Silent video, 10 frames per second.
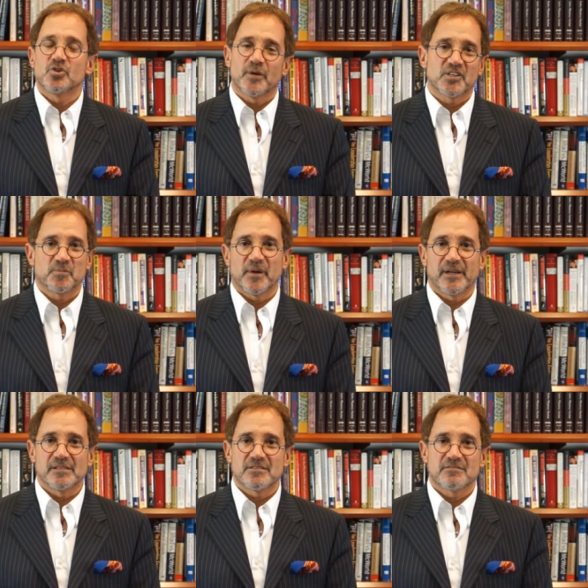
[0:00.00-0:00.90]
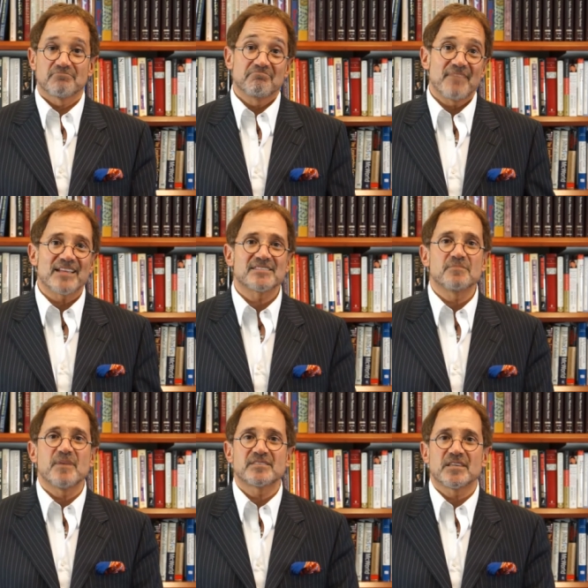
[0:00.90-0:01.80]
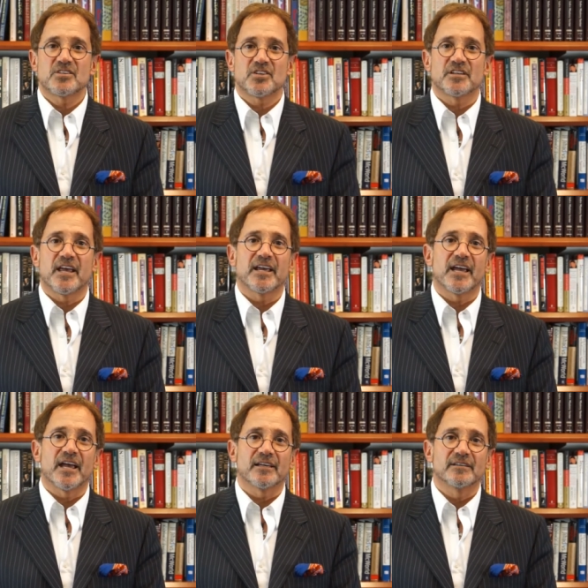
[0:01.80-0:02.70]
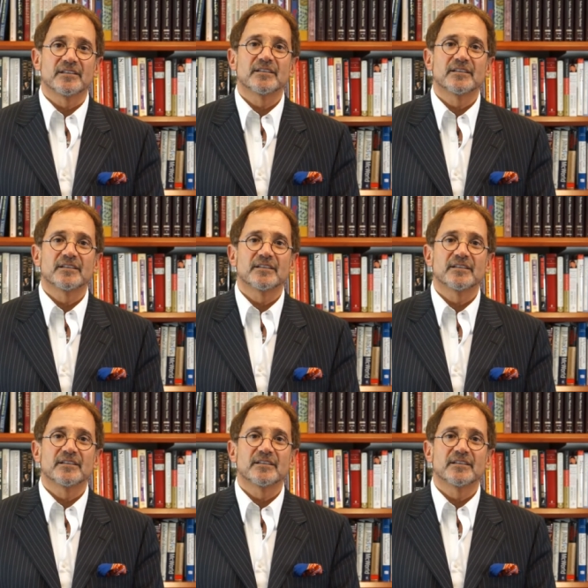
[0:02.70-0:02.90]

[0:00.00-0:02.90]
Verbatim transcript: to experience. That's the message today, gang.